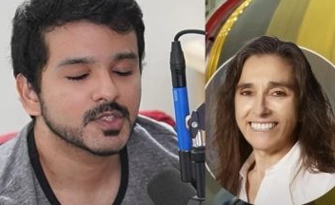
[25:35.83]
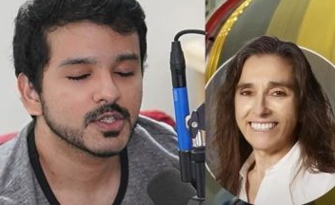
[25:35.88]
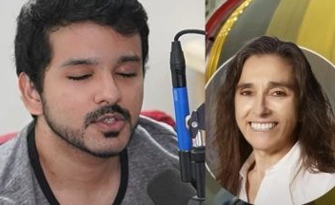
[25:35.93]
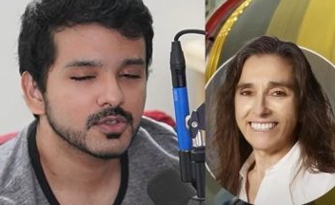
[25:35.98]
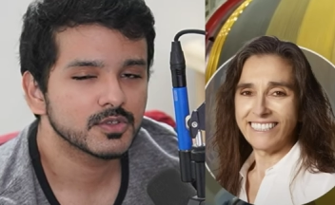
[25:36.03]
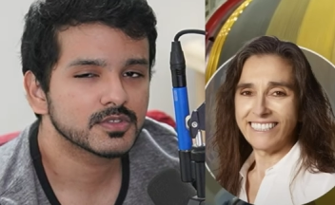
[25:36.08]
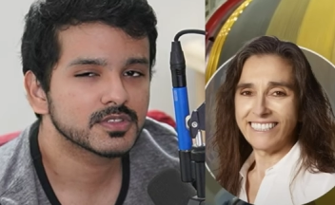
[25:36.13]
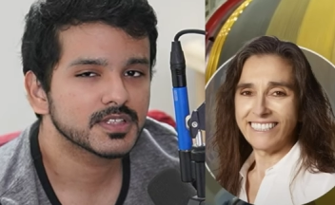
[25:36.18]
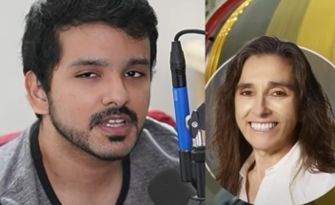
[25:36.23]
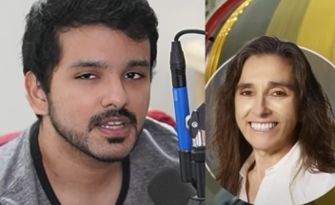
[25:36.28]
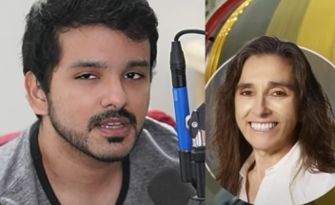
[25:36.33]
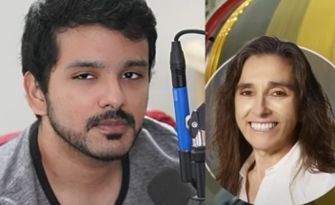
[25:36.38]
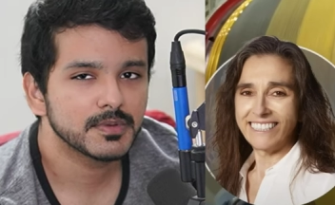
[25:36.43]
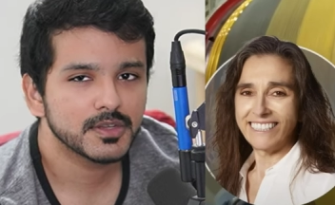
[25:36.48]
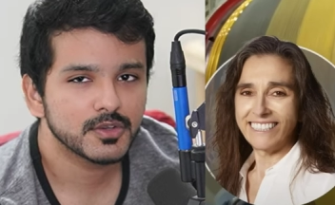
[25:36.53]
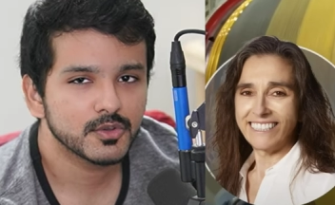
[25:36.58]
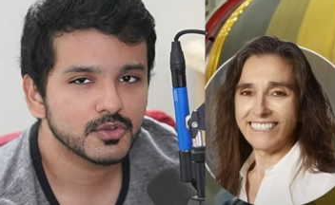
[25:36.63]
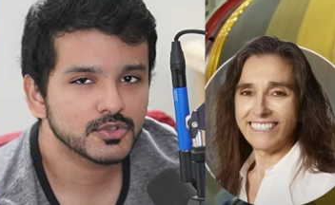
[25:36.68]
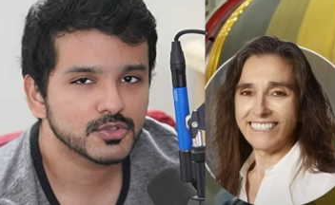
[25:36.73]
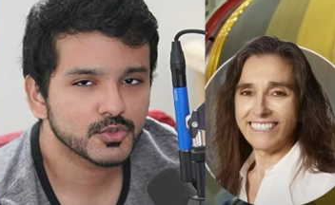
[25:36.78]
Speaker 1: So you're
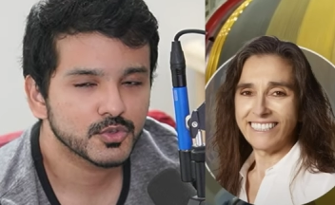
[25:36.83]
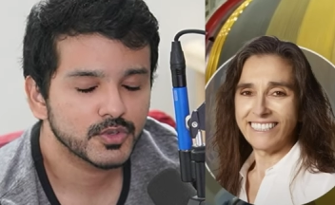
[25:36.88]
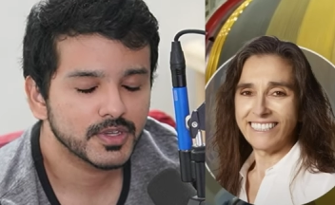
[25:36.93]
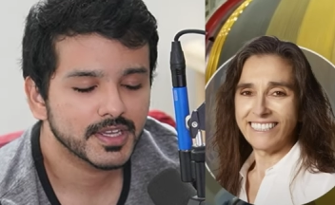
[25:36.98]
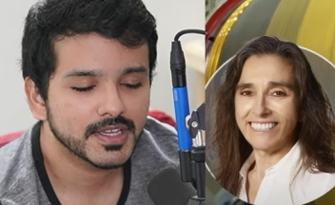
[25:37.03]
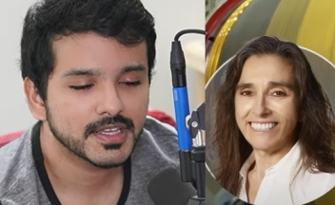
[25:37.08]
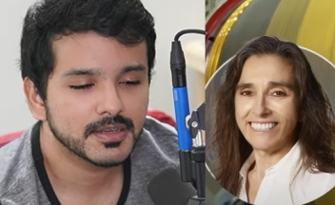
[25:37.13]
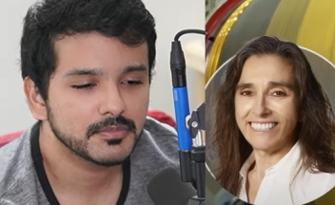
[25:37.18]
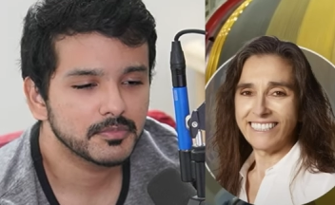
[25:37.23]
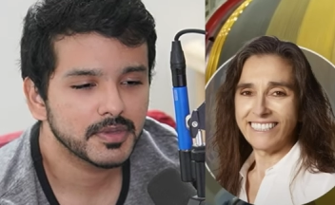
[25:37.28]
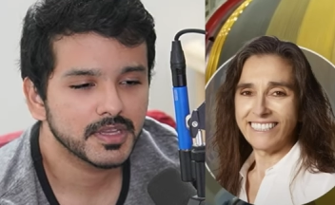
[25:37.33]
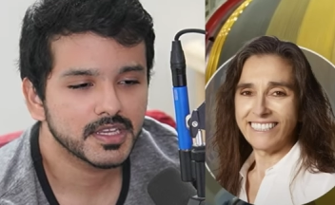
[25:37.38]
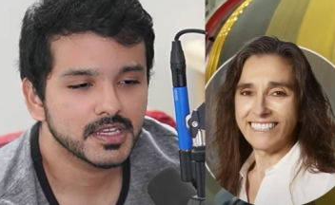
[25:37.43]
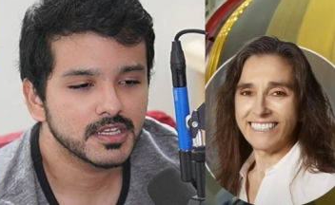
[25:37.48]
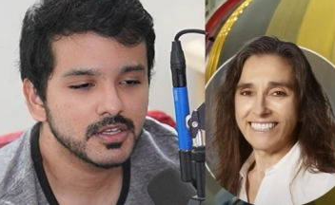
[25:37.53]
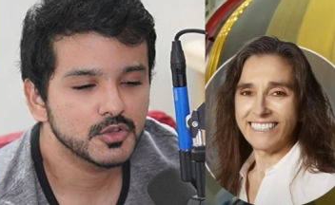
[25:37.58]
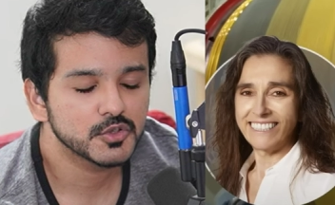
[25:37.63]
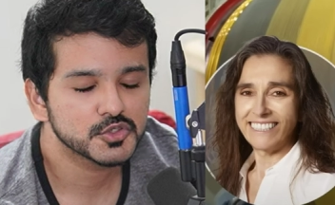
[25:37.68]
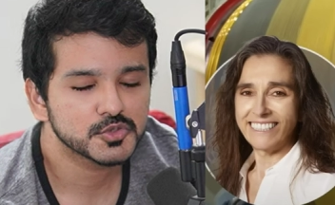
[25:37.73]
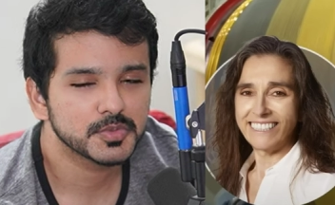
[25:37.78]
telling me North Korea can
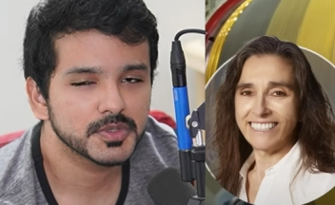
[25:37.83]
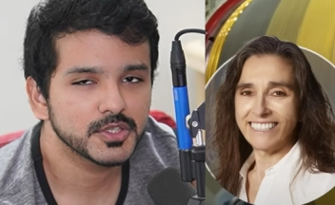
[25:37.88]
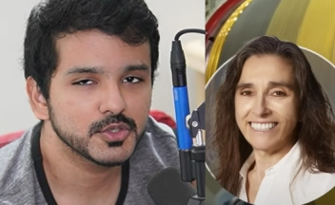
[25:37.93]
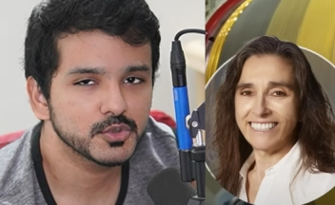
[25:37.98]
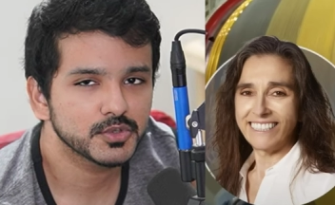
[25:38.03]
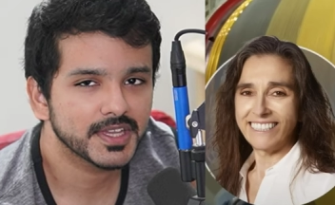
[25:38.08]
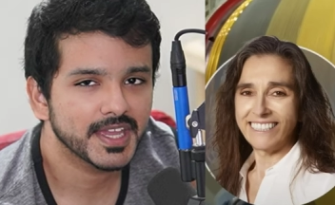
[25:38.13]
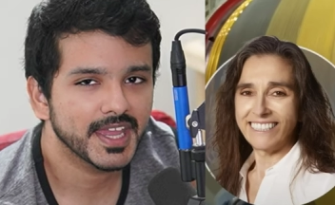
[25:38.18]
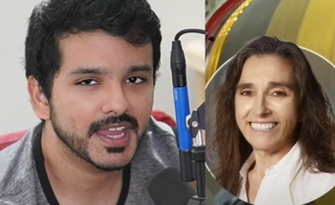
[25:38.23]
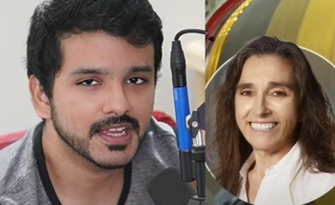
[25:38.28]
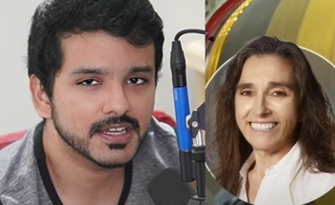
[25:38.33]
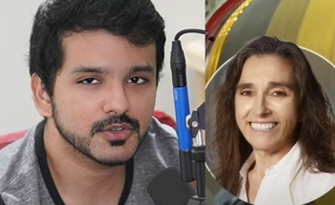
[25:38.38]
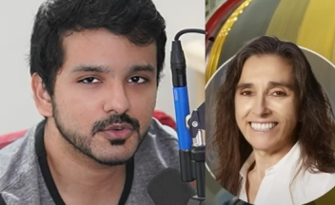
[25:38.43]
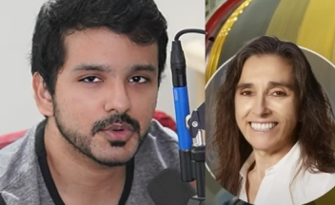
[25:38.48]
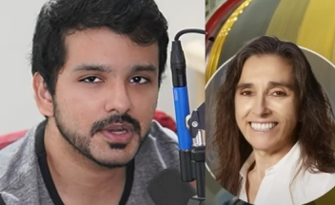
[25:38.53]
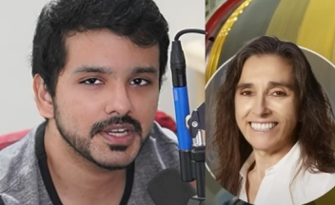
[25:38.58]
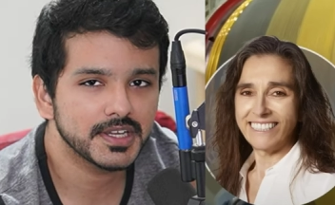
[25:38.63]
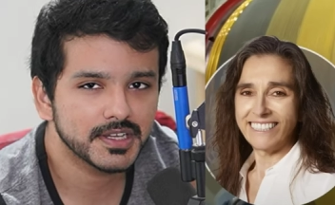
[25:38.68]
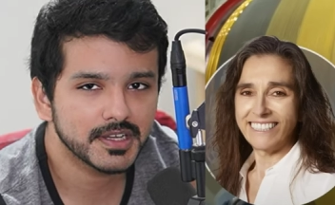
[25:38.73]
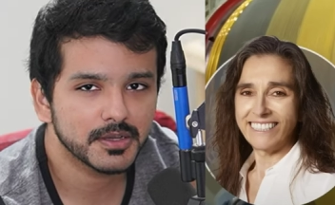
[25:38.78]
make nukes, but you
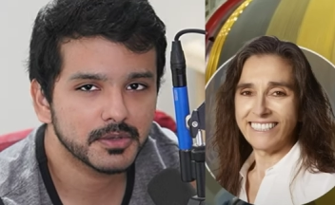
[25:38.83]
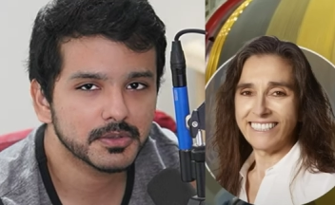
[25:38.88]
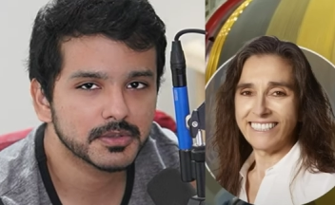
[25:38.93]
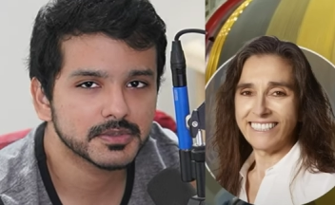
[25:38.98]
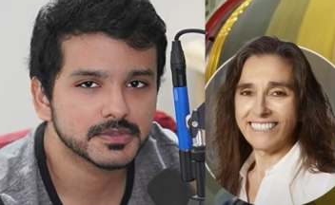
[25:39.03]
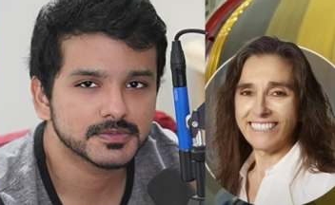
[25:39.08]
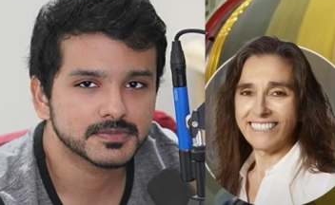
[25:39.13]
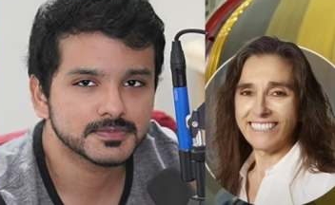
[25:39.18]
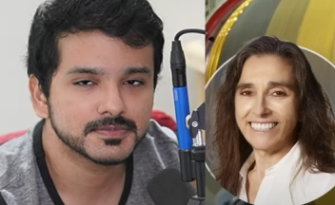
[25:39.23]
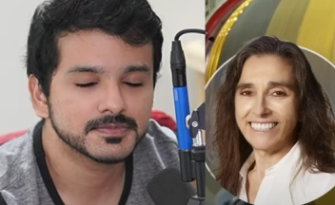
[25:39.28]
can't right now?